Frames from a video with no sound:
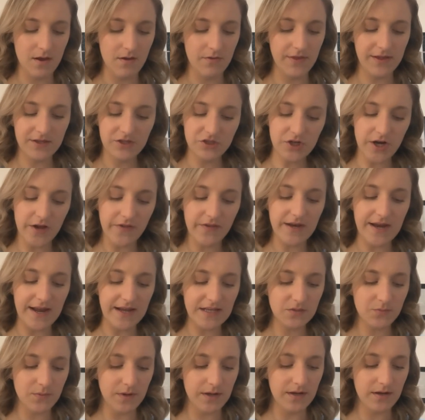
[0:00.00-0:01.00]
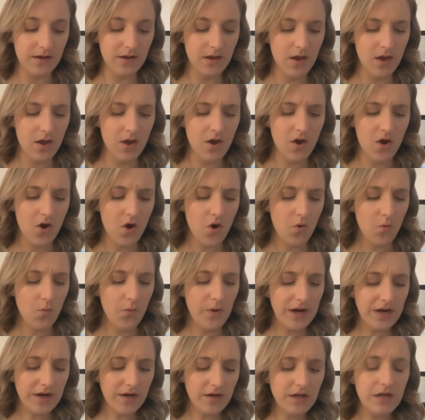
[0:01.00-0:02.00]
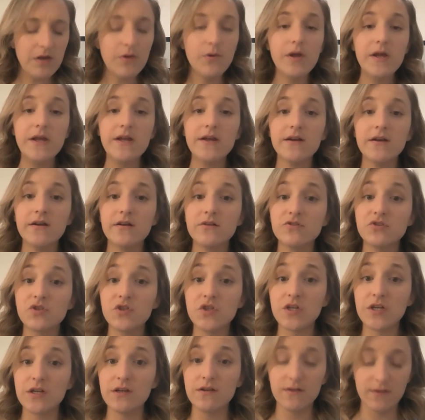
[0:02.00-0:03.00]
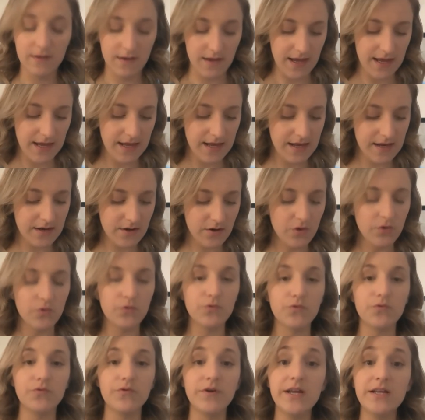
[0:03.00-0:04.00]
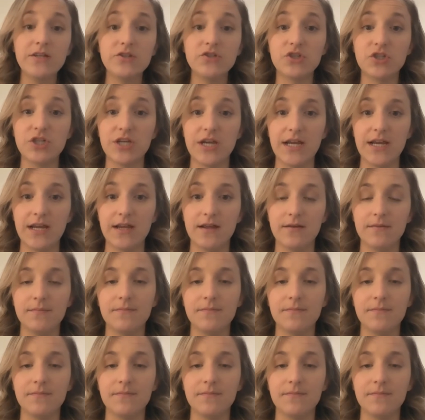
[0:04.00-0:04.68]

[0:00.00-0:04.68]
Let's try the next one. Where do you hear ch in reaching?